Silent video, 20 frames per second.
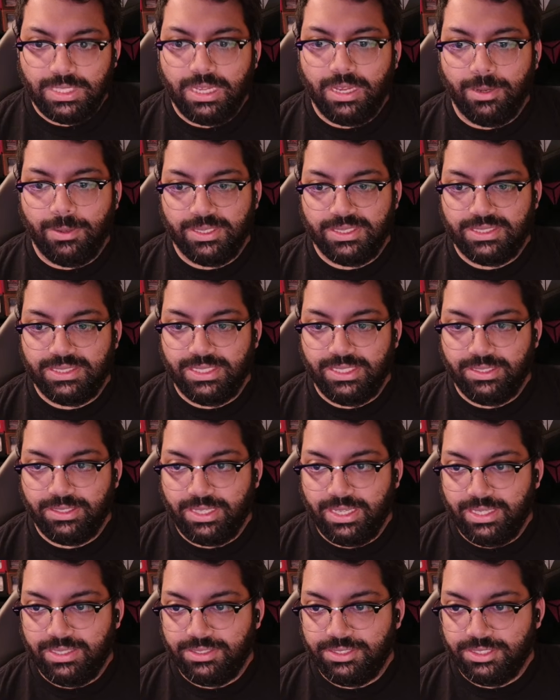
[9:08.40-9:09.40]
Oh, I see.
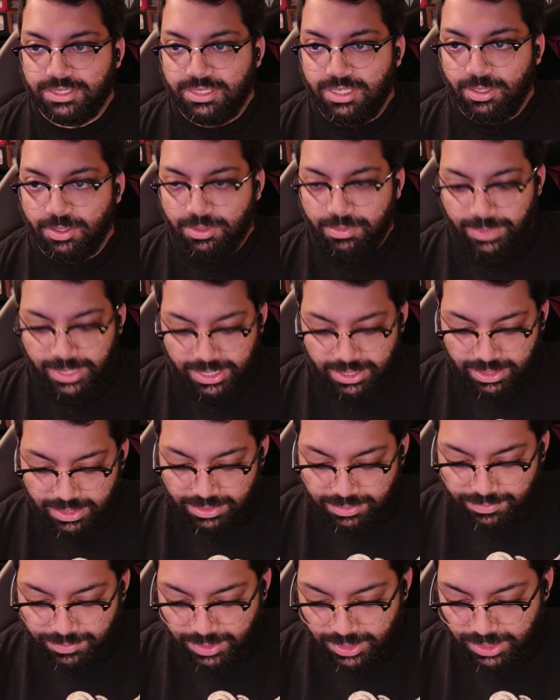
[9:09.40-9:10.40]
Okay, it's just locked me out.
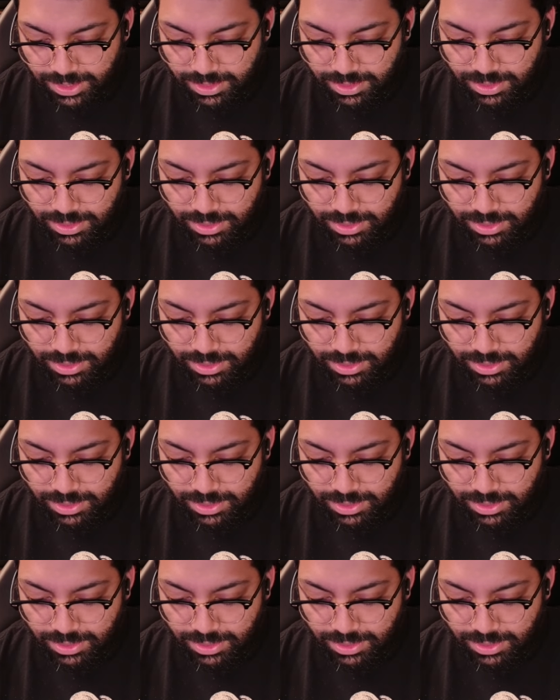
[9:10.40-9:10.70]
That's fine.